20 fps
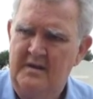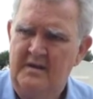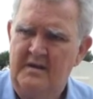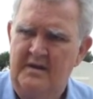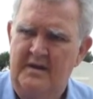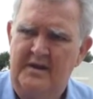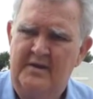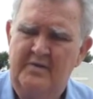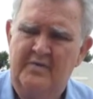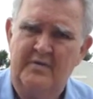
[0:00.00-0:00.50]

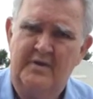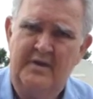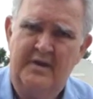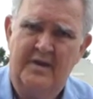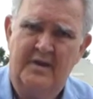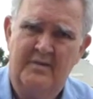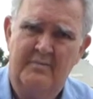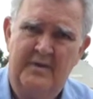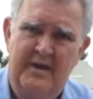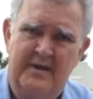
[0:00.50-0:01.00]
I couldn't
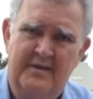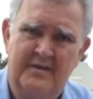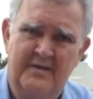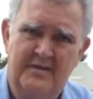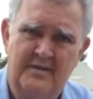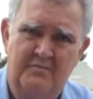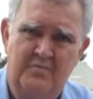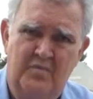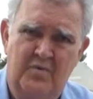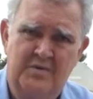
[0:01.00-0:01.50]
go back to the
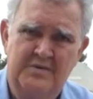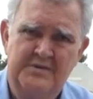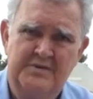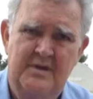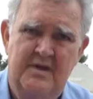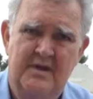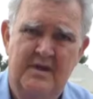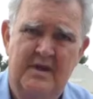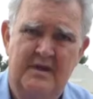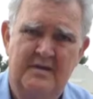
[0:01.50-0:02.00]
books.
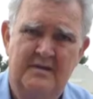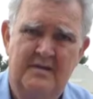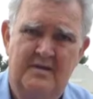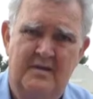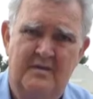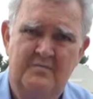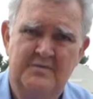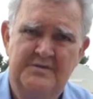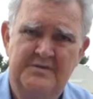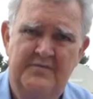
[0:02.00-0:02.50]
I
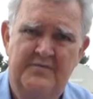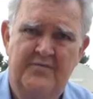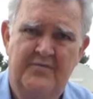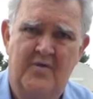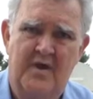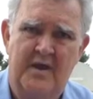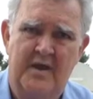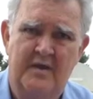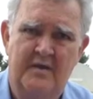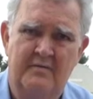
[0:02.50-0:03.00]
was
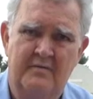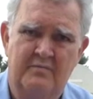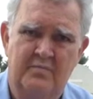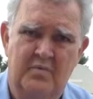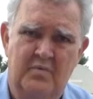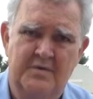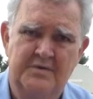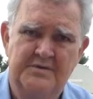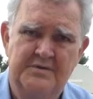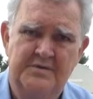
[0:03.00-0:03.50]
frightened of
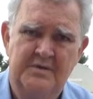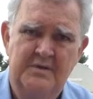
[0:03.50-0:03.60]
books.